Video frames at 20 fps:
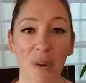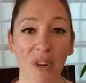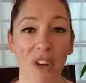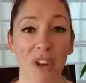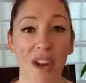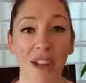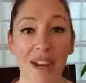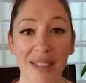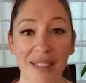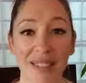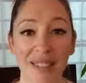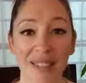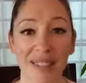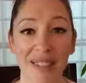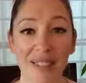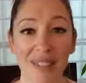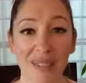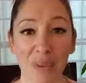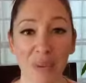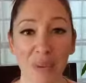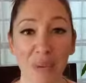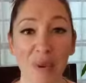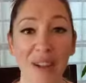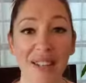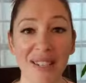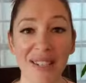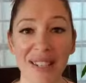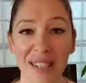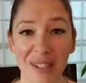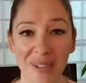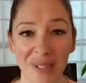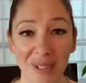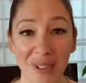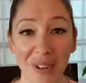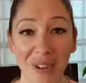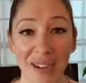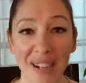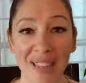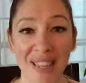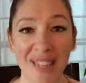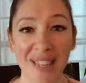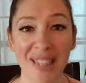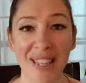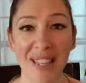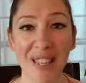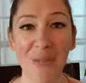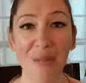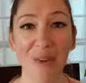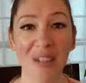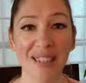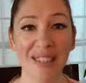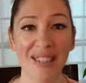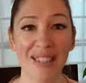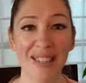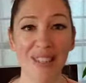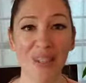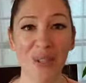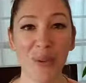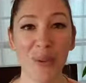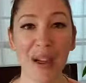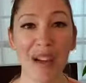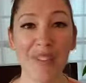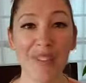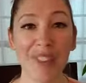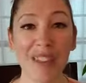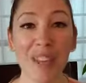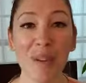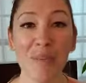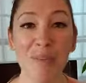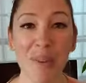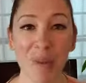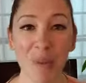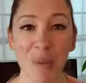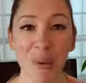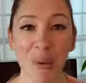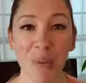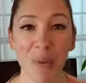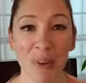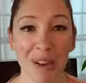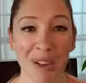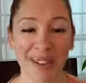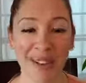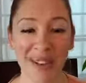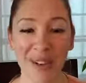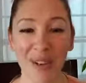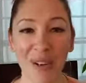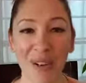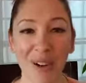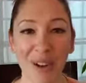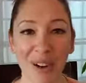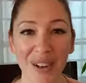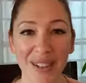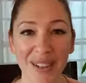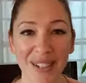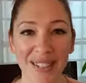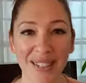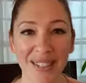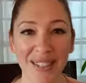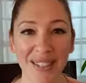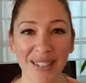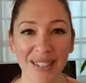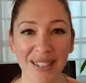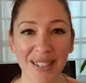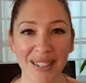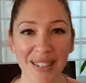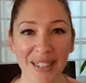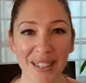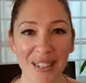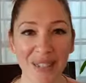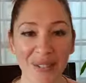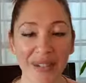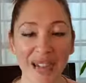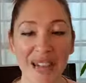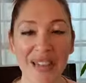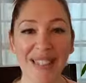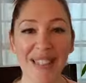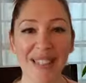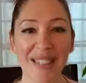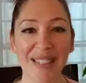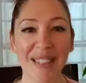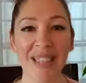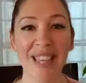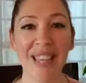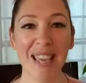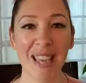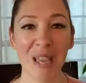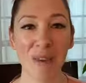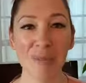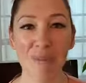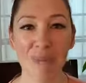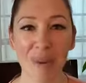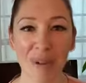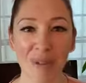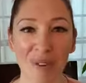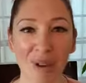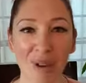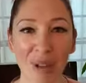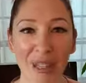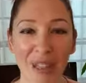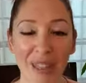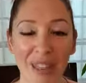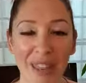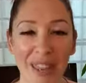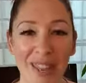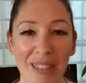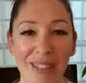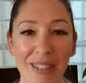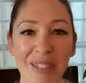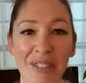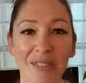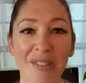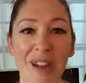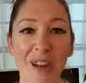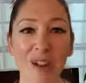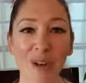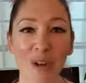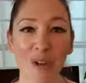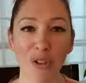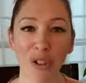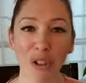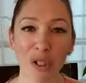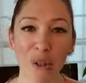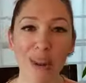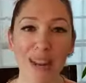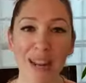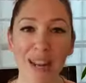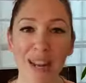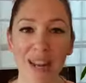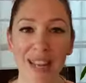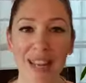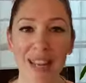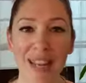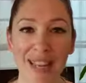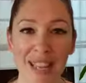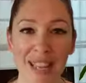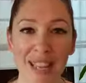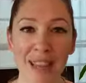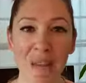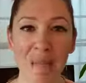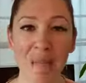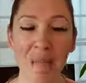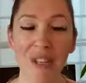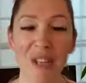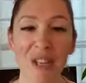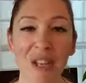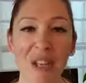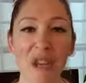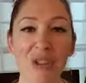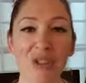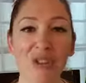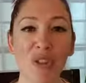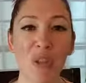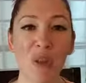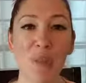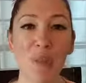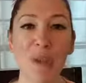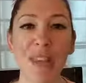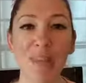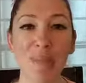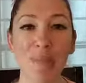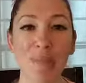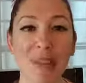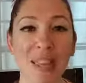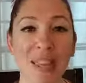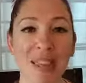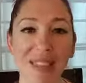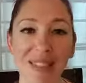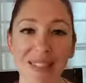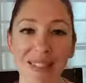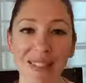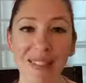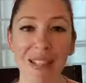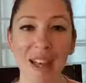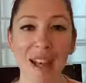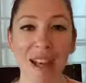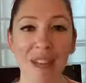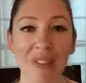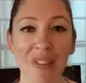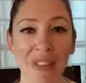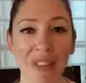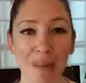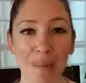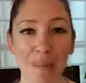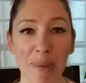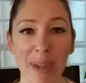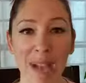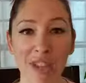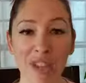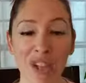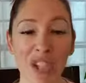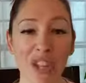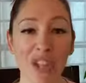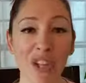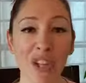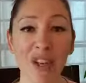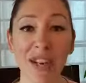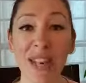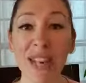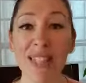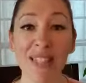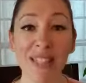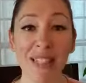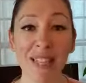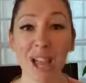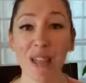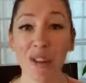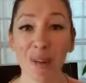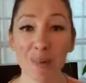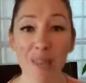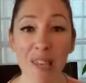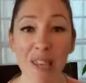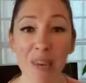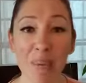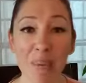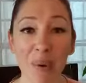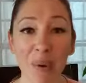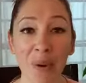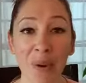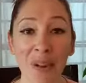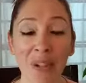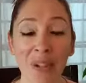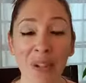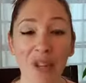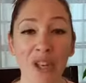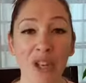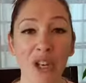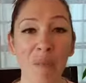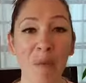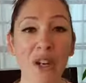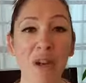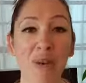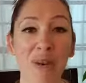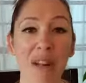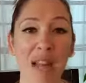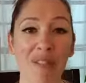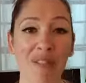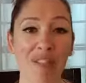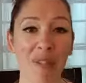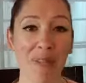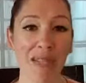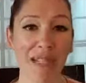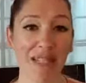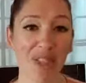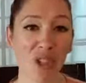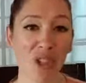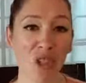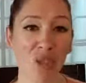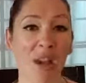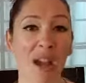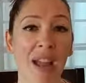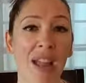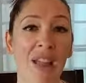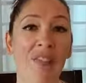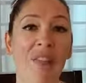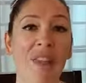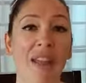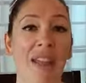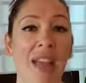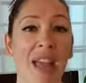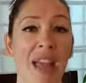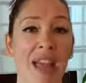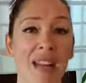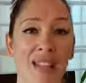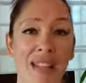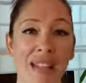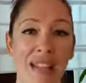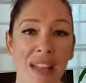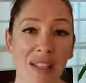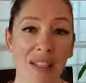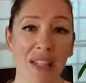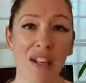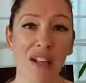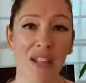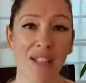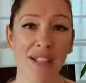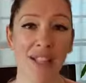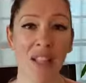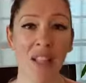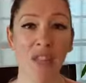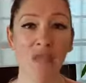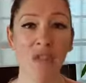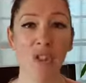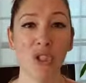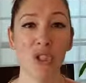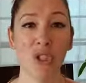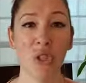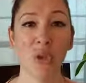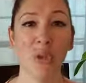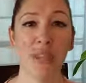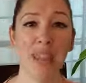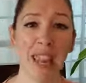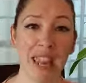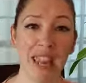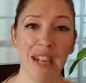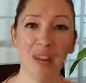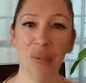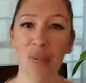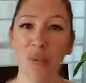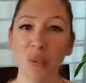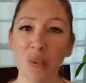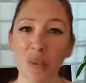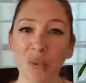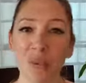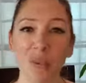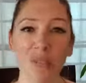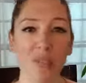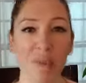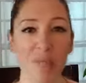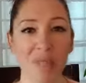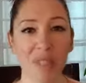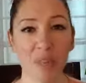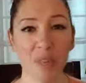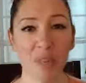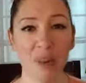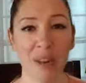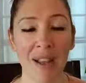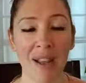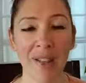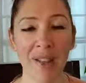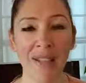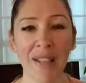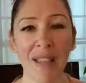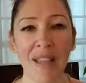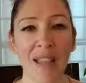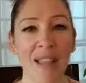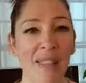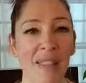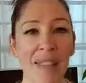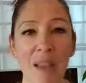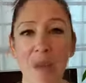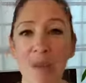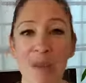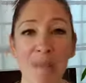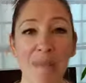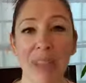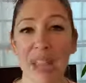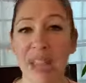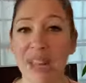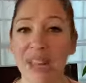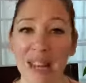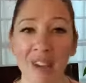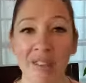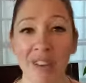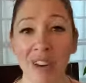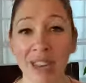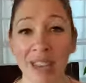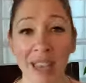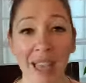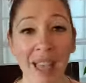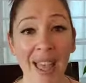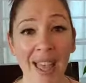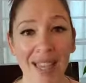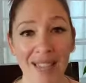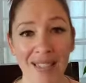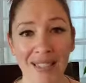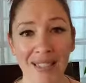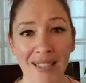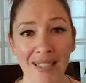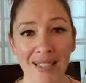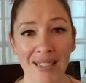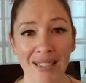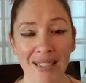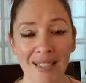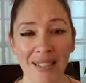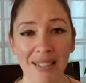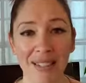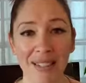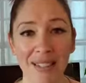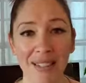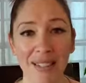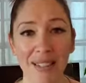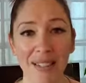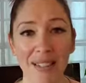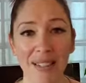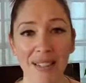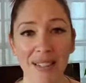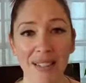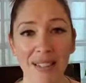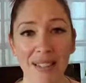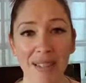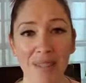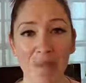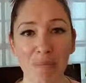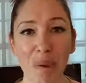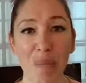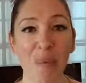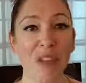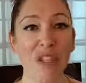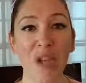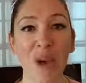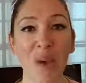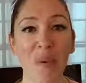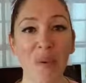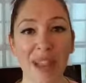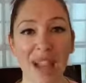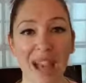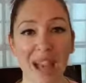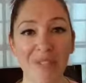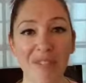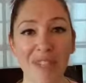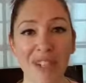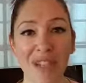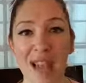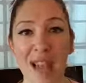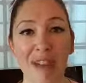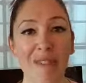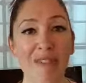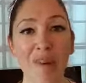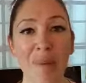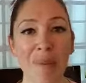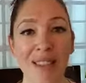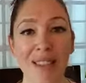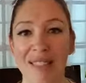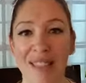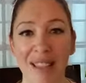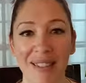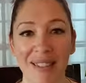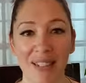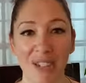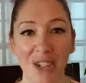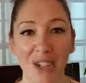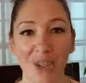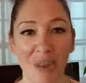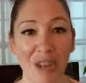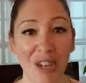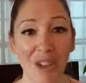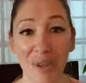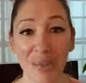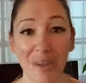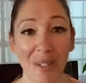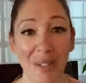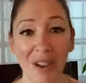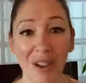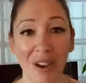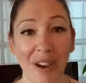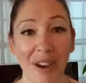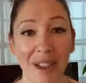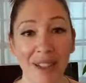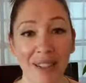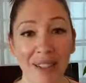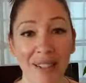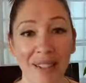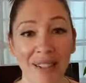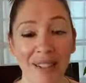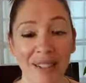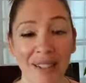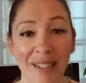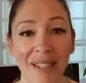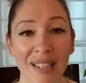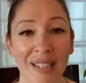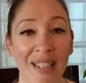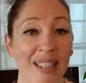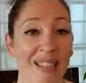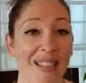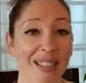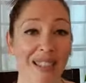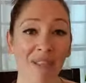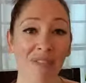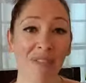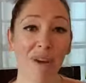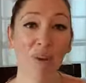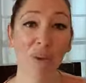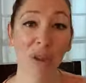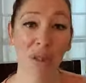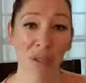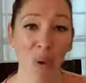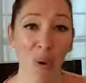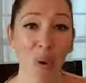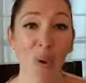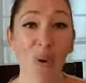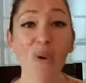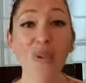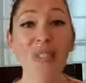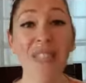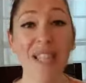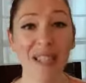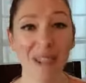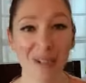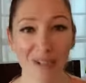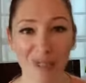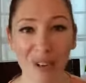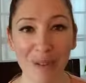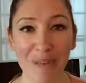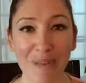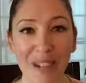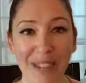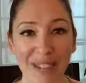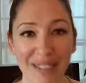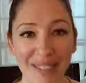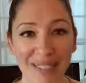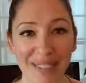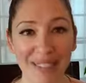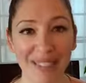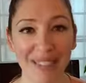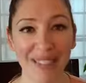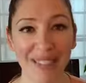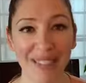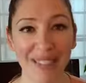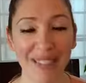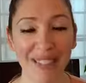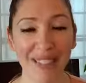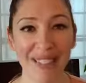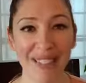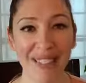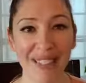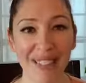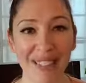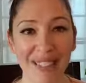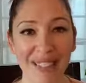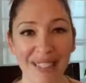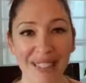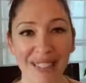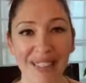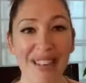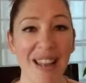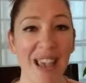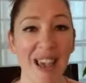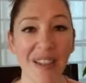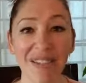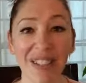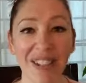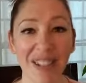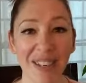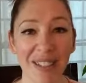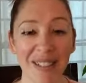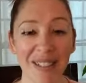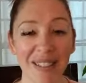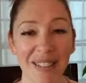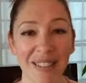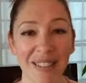what God is wanting for us. He wants us to have Him number one in our heart right? To seek Him above all things, to find our true identity in Him so that we can be His love and compassion and grace to other people. We don't have to be striving and killing ourselves to gain approval from someone else that we may never get. But we don't have to ever be in that situation with God. He's never withholding from us. Never.